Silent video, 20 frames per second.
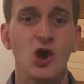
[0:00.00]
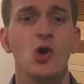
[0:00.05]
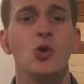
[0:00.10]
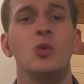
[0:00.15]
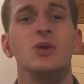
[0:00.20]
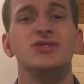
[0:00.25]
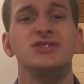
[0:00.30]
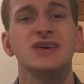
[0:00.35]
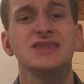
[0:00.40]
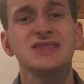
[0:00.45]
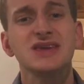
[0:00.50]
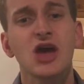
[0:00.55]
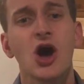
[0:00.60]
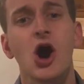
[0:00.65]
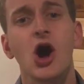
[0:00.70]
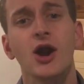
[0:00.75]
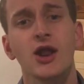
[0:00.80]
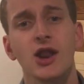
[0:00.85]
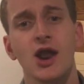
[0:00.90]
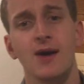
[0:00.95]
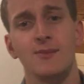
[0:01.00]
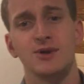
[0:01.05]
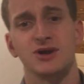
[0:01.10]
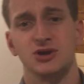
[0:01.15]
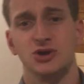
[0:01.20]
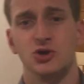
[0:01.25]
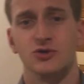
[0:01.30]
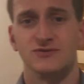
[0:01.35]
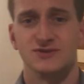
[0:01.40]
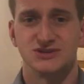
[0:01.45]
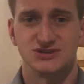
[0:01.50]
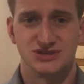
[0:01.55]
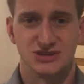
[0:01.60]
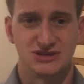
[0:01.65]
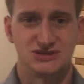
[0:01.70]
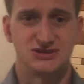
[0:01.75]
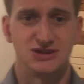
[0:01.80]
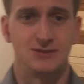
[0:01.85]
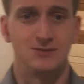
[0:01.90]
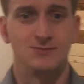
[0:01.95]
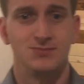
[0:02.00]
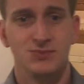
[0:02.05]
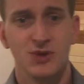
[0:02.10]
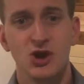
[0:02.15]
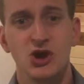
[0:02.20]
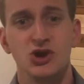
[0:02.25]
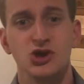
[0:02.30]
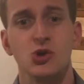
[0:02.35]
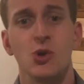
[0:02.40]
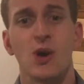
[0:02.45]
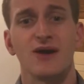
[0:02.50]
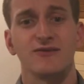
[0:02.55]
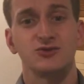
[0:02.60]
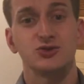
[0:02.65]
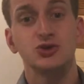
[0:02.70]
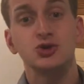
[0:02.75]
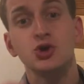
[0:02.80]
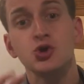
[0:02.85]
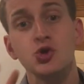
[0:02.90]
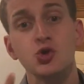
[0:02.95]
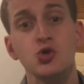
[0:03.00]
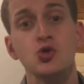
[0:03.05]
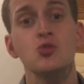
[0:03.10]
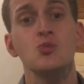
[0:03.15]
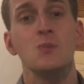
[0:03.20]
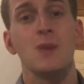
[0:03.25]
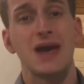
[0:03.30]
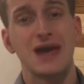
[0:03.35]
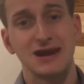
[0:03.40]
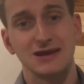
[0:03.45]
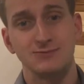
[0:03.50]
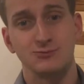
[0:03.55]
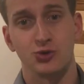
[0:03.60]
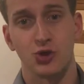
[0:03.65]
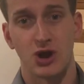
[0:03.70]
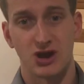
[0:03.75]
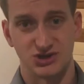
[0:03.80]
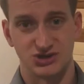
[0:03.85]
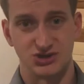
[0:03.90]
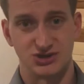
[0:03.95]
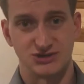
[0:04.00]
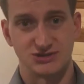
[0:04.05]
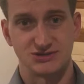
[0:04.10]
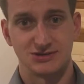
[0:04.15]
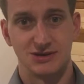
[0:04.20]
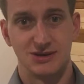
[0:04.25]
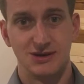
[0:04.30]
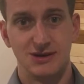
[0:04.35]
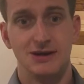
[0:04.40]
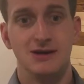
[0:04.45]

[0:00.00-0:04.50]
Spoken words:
Within the autonomic nervous system, you have two main branches,